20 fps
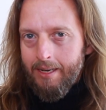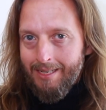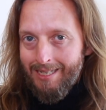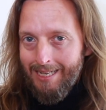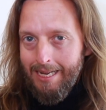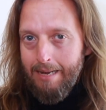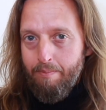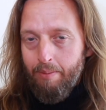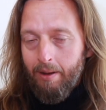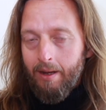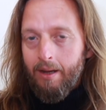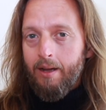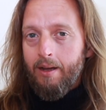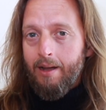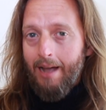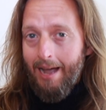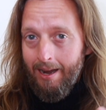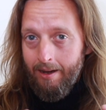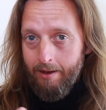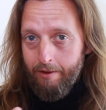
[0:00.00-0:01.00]

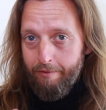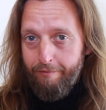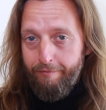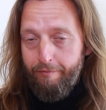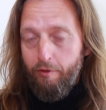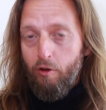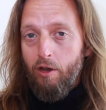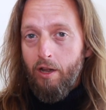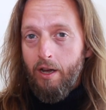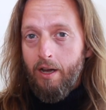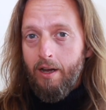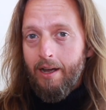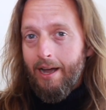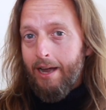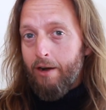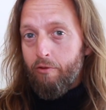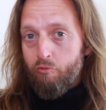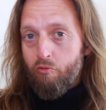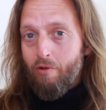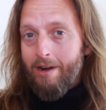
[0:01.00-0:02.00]
deeper and fuller
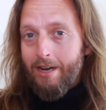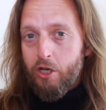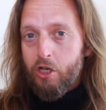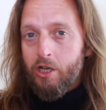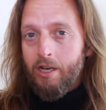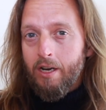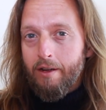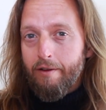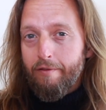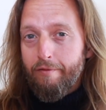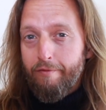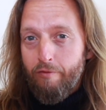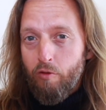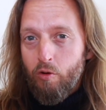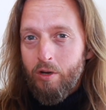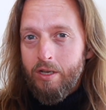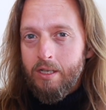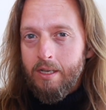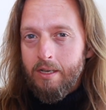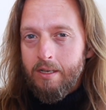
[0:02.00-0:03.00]
and richer
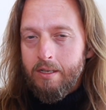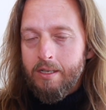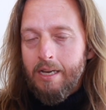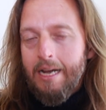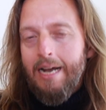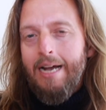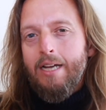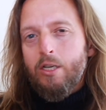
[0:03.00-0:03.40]
voices.